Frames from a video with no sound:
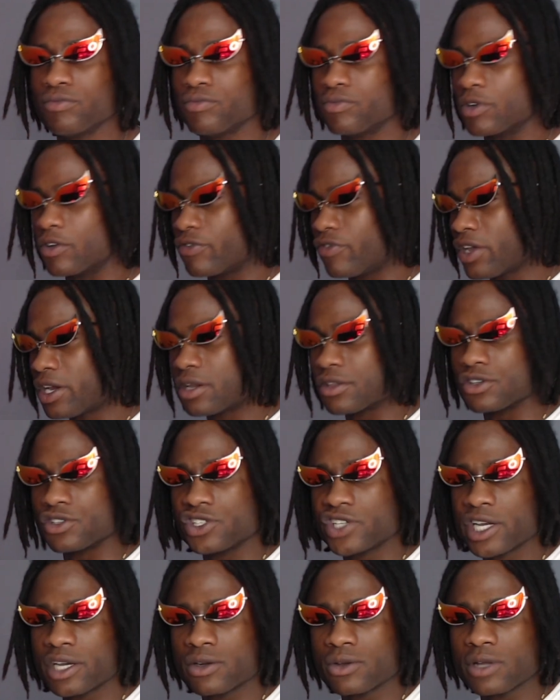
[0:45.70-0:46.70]
a fan of the
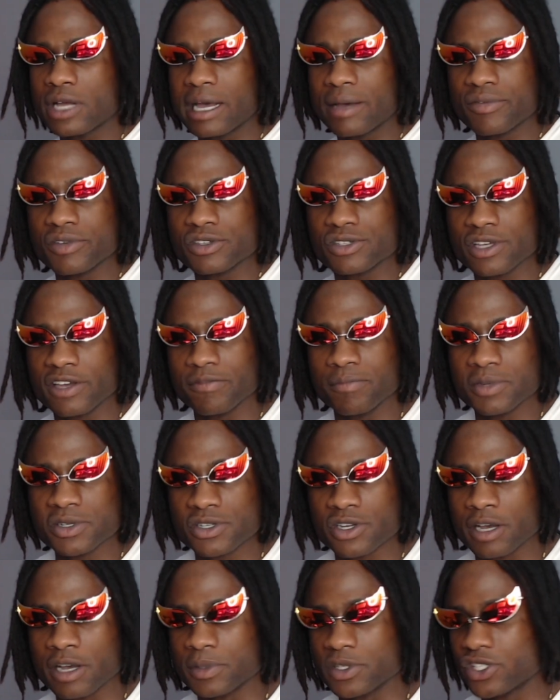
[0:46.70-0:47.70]
channel, obviously I've missed a
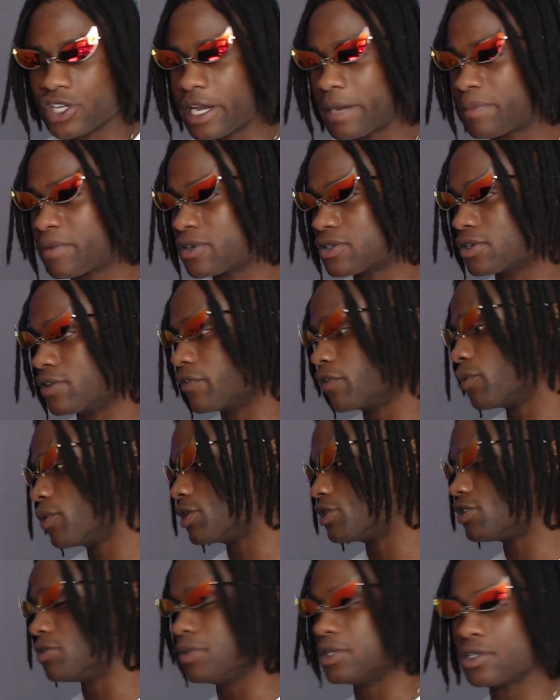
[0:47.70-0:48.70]
couple chapters, and if you want
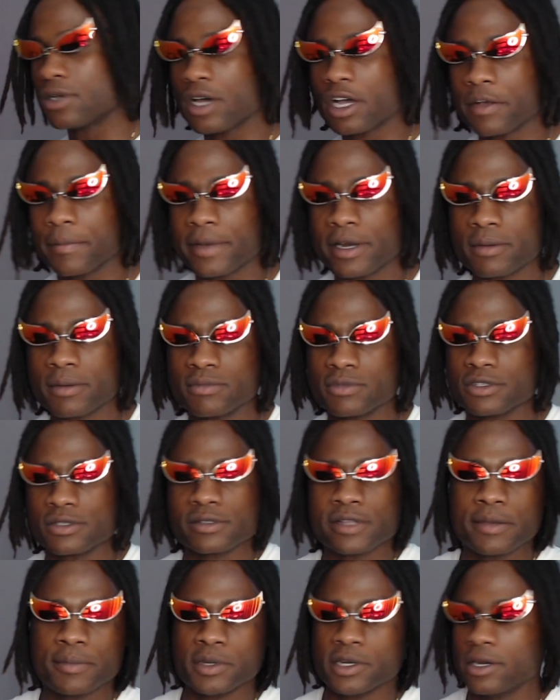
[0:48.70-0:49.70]
to see me talk about them, just
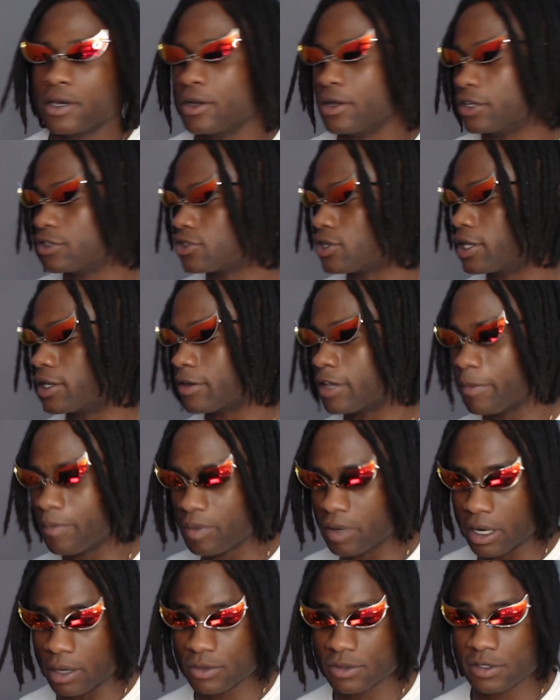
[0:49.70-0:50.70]
let me know. I'll try to
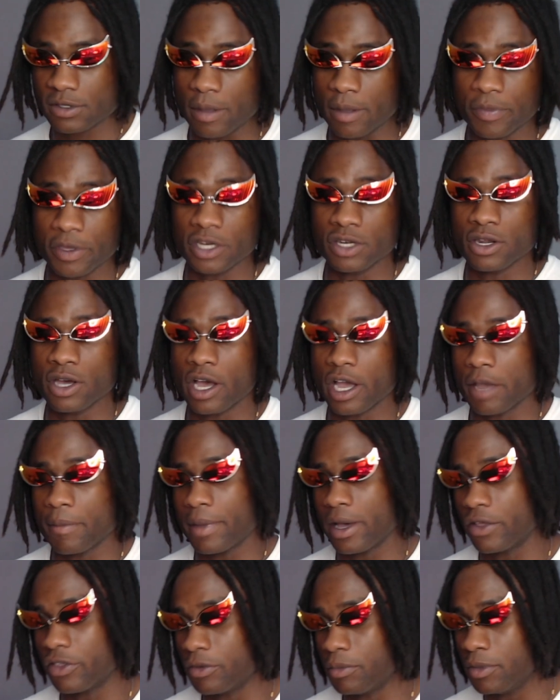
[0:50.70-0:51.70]
put out something talking
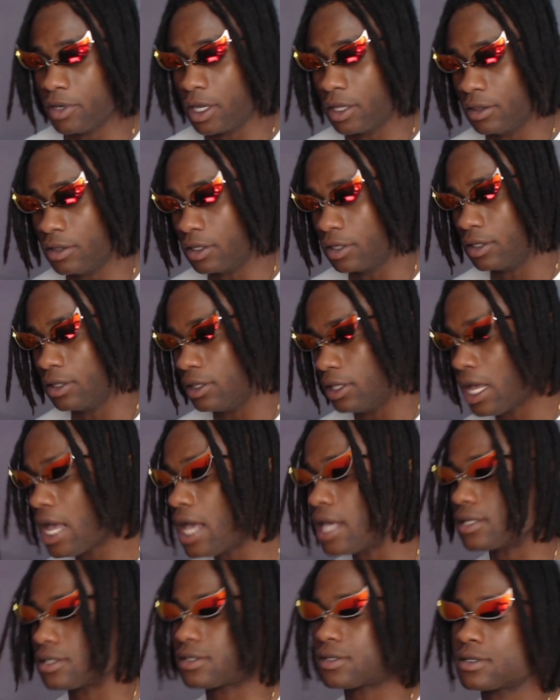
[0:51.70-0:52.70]
about them
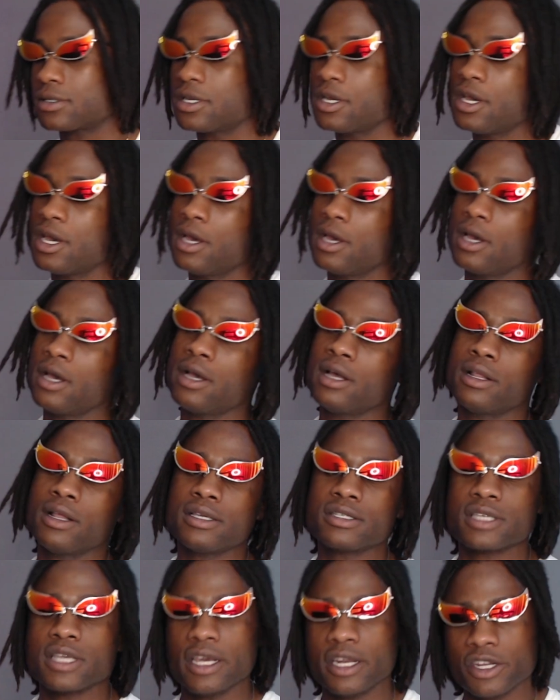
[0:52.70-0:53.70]
nonetheless.
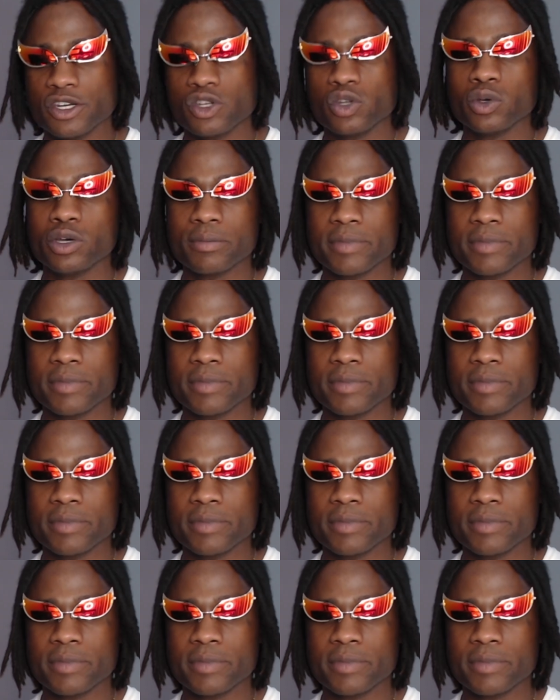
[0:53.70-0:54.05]
Let's get into it,